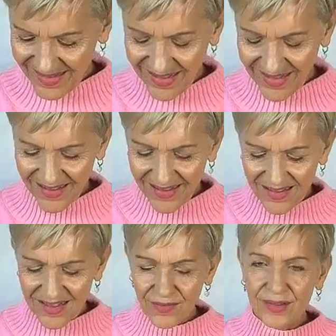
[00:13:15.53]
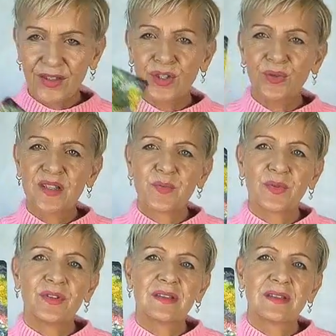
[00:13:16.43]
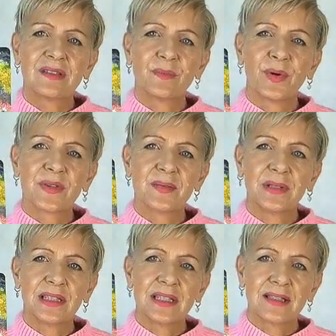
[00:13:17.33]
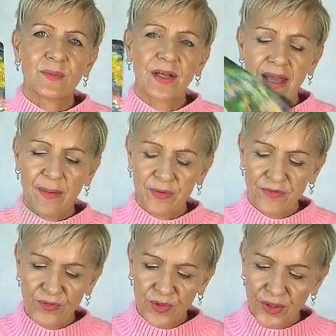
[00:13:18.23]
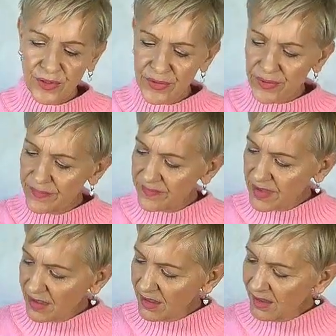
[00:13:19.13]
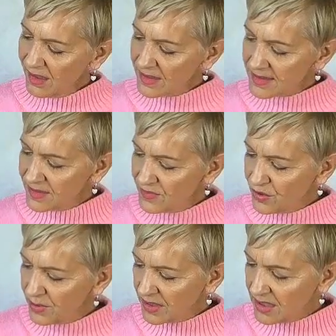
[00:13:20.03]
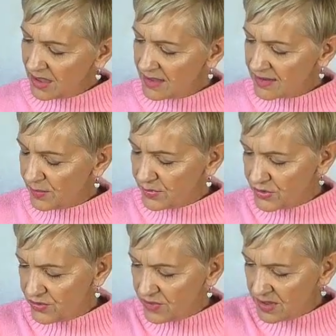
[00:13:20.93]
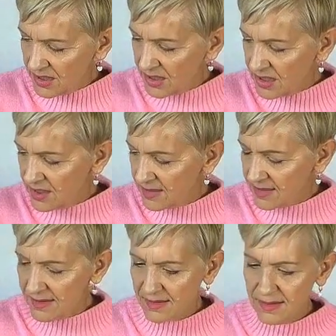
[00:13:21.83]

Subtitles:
Yeah, it's definitely new experiences and possibilities that want to happen for you. Lots of new beginnings, opportunities.